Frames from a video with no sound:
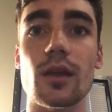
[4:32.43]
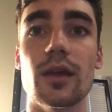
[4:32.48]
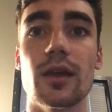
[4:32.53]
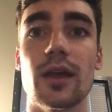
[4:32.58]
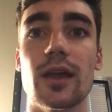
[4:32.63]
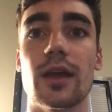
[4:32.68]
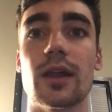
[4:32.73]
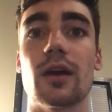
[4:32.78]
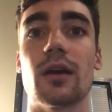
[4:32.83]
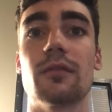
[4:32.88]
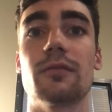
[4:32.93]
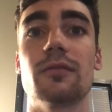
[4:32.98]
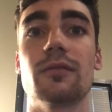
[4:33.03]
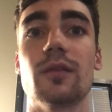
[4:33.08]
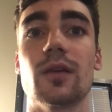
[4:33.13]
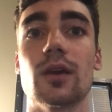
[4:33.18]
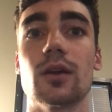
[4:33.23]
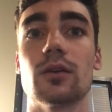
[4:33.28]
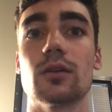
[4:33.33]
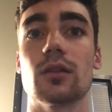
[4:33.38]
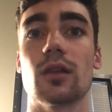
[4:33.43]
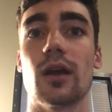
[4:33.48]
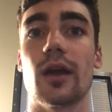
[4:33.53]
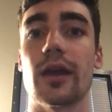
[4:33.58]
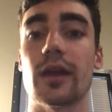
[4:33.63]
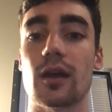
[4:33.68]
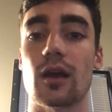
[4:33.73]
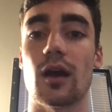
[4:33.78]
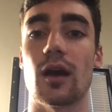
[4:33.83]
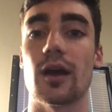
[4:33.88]
I feel
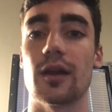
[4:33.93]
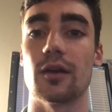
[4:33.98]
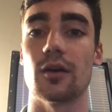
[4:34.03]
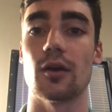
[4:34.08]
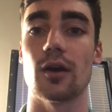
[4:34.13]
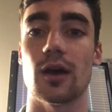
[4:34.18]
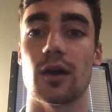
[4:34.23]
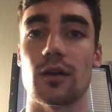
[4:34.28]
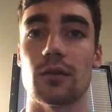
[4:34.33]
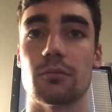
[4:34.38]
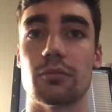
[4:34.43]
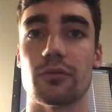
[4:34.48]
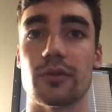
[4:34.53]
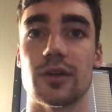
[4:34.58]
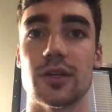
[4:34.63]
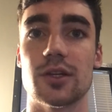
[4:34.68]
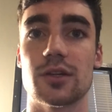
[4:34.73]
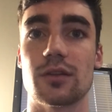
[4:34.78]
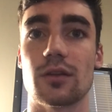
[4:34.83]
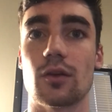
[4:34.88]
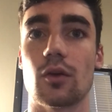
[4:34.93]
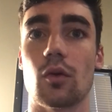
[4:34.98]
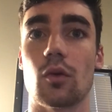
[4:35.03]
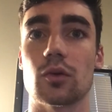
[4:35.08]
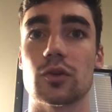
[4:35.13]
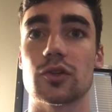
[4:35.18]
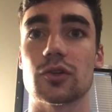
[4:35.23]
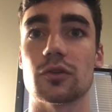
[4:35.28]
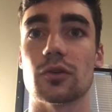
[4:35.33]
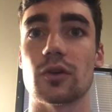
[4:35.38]
like I know how to bridge the
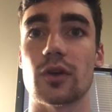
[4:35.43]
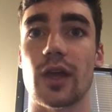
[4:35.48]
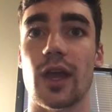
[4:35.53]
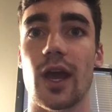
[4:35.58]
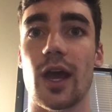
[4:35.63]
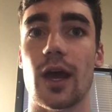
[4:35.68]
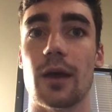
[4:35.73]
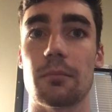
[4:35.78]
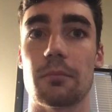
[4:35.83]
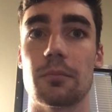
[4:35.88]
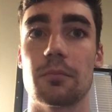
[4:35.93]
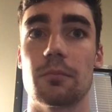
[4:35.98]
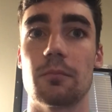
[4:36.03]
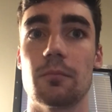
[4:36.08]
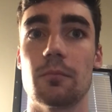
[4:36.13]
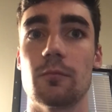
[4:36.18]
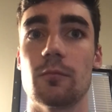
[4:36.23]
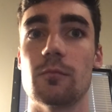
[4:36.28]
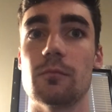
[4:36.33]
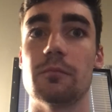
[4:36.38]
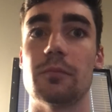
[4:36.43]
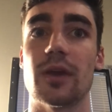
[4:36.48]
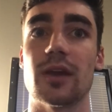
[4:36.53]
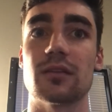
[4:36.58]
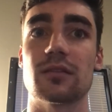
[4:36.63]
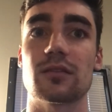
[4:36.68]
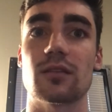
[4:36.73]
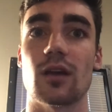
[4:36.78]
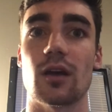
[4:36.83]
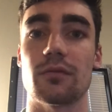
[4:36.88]
cultural gap
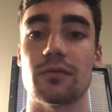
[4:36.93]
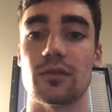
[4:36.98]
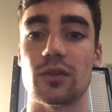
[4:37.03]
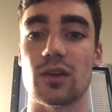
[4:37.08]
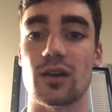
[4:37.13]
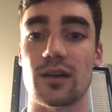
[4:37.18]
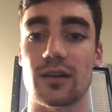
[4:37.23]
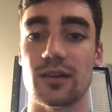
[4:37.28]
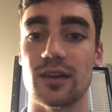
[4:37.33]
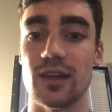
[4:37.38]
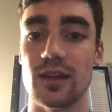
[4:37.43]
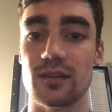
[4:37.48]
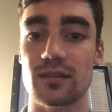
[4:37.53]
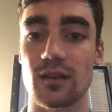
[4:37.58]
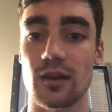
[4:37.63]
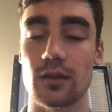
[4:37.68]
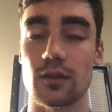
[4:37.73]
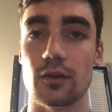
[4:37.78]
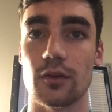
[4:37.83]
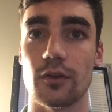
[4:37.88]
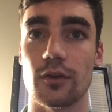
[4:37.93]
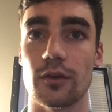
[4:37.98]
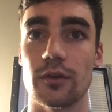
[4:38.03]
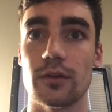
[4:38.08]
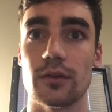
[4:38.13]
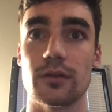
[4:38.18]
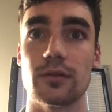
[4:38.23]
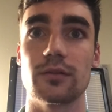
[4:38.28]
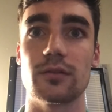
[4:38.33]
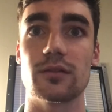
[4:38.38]
based off of techniques I learned,
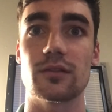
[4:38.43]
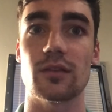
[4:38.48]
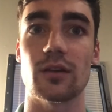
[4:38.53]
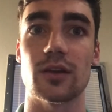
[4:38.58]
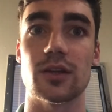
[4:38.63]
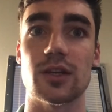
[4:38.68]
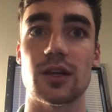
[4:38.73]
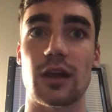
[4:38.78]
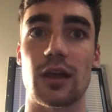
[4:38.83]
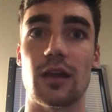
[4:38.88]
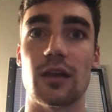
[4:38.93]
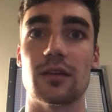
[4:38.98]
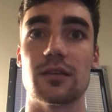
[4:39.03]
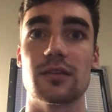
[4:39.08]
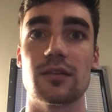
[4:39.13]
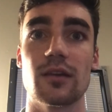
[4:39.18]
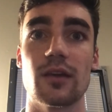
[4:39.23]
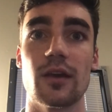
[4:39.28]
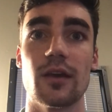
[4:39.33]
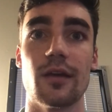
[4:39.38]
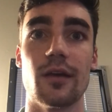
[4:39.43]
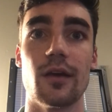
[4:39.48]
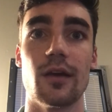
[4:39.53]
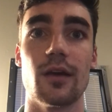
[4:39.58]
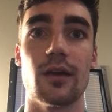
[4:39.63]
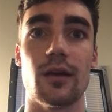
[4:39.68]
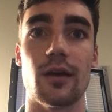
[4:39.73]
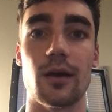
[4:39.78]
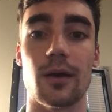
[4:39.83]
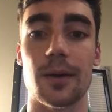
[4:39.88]
such as
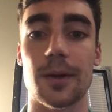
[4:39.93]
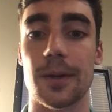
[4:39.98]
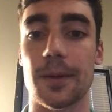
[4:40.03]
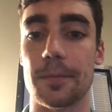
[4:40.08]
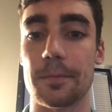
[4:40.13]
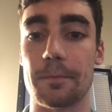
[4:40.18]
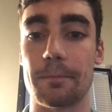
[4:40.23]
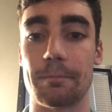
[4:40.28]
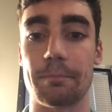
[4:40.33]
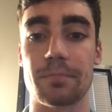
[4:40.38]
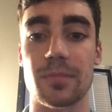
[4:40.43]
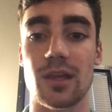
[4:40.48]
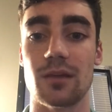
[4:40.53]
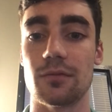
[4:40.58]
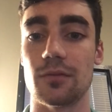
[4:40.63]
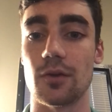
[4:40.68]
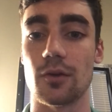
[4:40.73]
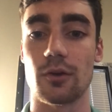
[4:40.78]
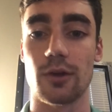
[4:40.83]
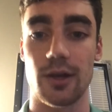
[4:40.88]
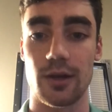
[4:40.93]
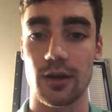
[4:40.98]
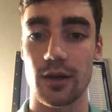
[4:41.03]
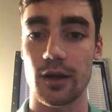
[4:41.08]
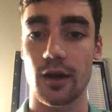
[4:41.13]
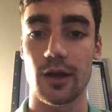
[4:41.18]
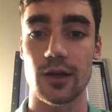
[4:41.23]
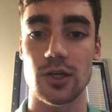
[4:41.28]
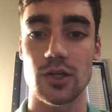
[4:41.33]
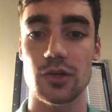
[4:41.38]
if you're in a
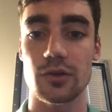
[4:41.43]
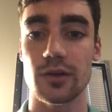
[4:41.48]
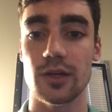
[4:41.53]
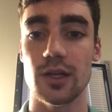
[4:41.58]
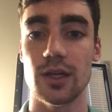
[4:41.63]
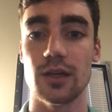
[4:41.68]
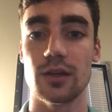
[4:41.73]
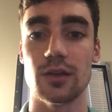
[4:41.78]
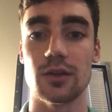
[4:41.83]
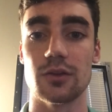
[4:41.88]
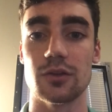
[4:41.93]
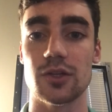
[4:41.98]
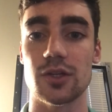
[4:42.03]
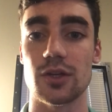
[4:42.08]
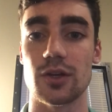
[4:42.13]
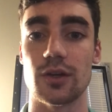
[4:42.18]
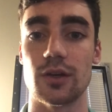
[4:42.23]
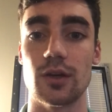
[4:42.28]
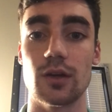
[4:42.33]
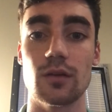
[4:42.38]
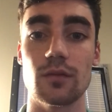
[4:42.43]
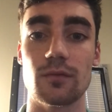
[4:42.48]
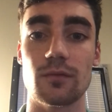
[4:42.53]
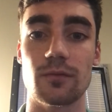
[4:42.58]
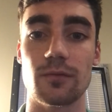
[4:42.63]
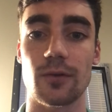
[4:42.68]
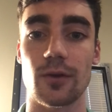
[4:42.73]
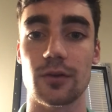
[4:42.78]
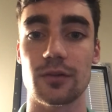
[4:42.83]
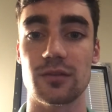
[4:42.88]
country, you should
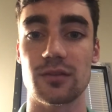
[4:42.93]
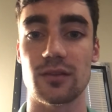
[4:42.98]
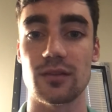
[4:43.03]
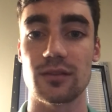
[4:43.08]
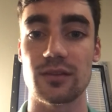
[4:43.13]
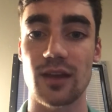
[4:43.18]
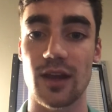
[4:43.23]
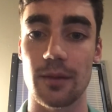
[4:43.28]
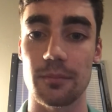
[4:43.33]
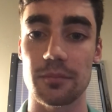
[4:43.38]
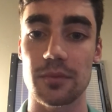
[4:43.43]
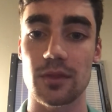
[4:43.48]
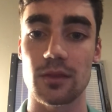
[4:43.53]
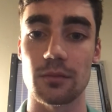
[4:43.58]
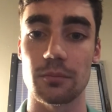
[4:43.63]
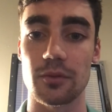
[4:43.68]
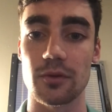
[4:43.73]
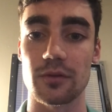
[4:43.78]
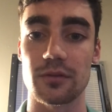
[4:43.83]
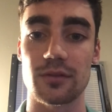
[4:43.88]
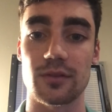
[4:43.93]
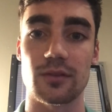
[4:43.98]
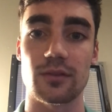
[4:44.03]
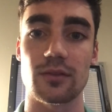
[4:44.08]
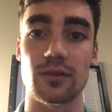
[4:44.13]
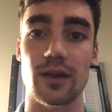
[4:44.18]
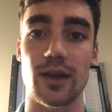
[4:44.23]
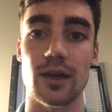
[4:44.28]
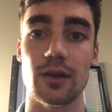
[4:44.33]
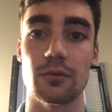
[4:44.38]
first attempt the person's
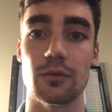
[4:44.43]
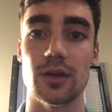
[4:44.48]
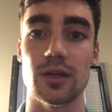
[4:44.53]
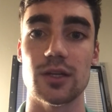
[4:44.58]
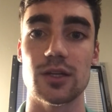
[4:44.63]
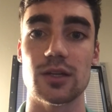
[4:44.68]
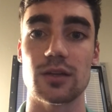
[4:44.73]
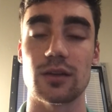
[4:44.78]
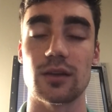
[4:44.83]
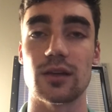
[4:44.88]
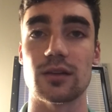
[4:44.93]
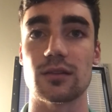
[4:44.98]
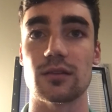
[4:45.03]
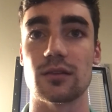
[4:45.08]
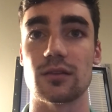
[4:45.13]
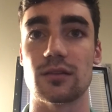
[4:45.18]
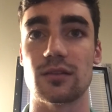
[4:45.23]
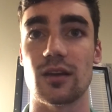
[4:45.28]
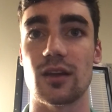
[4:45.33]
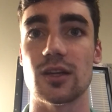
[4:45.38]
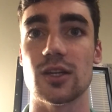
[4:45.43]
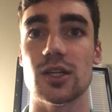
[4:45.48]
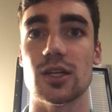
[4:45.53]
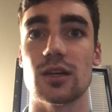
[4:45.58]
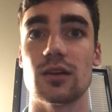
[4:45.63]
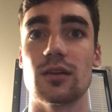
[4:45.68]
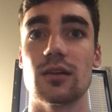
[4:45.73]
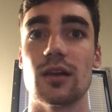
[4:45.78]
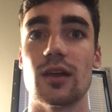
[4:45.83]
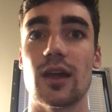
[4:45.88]
language to get their
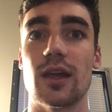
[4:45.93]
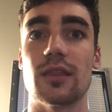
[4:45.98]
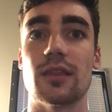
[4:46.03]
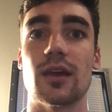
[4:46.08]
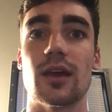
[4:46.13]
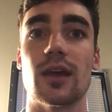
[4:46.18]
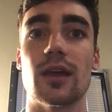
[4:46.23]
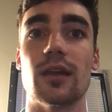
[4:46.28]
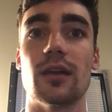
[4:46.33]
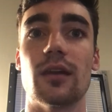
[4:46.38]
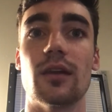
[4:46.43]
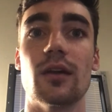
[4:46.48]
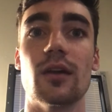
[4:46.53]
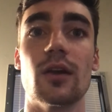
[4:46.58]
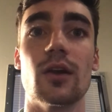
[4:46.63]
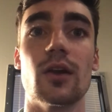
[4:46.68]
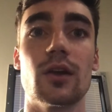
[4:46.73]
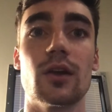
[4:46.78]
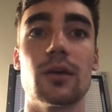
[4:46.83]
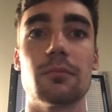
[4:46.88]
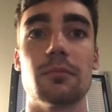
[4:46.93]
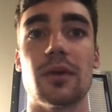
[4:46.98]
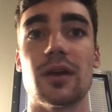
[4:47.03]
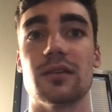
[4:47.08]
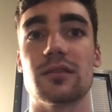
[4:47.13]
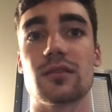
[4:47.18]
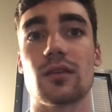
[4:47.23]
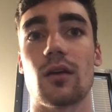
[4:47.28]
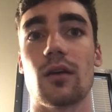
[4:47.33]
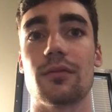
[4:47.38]
attention, and then
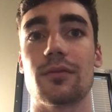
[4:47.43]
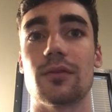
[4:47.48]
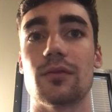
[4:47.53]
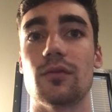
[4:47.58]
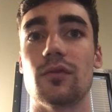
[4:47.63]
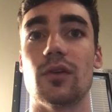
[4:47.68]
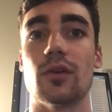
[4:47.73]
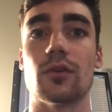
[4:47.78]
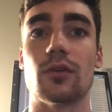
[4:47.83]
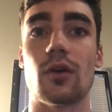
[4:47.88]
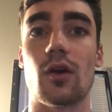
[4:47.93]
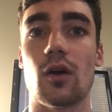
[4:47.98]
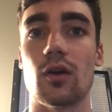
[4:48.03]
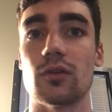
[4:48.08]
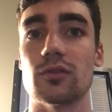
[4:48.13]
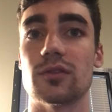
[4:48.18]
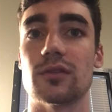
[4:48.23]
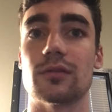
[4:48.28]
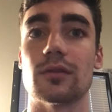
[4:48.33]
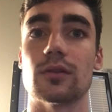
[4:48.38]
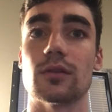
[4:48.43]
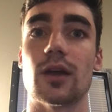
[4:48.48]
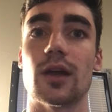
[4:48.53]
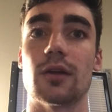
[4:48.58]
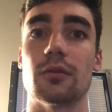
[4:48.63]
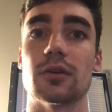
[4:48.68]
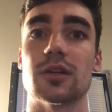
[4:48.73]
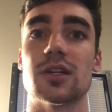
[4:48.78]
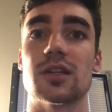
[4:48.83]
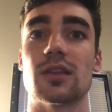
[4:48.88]
based off of your knowledge of the
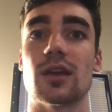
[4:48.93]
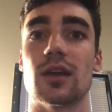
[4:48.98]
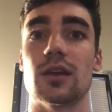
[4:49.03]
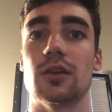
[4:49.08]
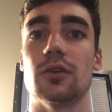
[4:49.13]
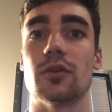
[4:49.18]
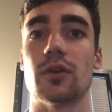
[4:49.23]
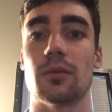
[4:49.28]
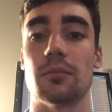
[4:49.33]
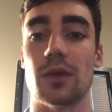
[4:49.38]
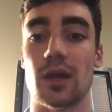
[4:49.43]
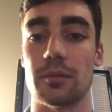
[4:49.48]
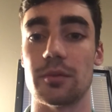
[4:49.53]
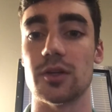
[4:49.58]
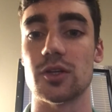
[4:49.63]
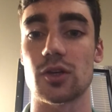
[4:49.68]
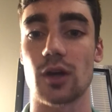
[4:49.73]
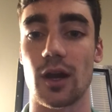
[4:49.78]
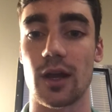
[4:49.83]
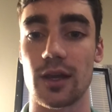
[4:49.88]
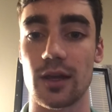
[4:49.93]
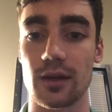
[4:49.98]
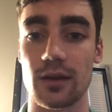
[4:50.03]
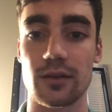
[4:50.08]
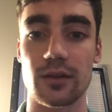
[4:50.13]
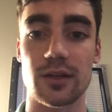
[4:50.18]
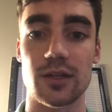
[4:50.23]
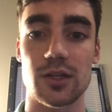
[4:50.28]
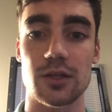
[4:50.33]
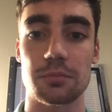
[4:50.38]
language, then you can maybe try
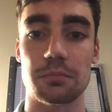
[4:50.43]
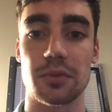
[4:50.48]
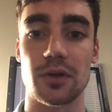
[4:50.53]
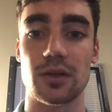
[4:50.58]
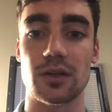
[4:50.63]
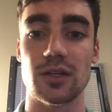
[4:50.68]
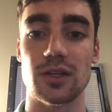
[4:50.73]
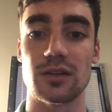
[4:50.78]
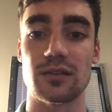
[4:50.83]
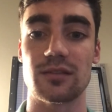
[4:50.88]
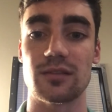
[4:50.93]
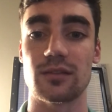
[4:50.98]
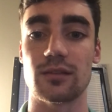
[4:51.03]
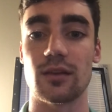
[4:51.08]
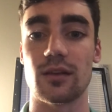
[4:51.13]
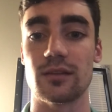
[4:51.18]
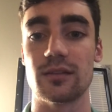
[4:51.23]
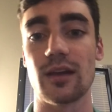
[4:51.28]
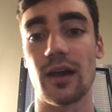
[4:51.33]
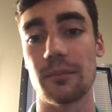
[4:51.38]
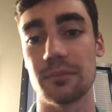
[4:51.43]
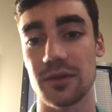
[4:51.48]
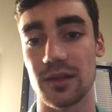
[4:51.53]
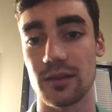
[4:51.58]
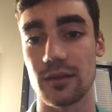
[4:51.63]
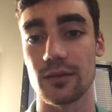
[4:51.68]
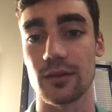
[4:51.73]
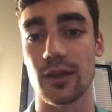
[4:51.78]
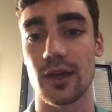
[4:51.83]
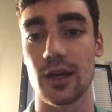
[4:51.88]
English, but just attempting
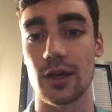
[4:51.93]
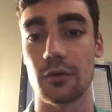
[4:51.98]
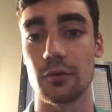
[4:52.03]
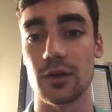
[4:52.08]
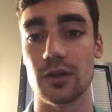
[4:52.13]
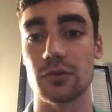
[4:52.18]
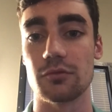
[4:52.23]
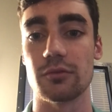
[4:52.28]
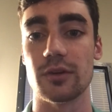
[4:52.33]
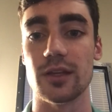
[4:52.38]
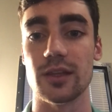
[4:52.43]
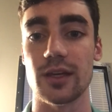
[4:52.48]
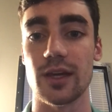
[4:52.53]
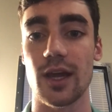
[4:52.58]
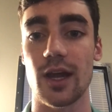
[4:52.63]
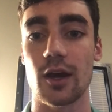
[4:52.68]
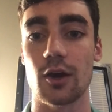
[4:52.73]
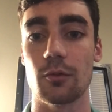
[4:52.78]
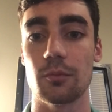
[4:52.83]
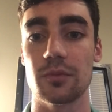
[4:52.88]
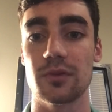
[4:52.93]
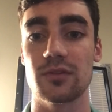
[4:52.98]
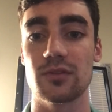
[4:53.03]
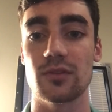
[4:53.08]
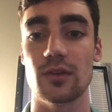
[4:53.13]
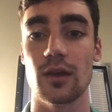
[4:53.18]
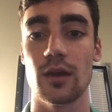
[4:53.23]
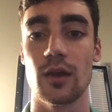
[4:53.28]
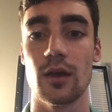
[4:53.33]
the language really helps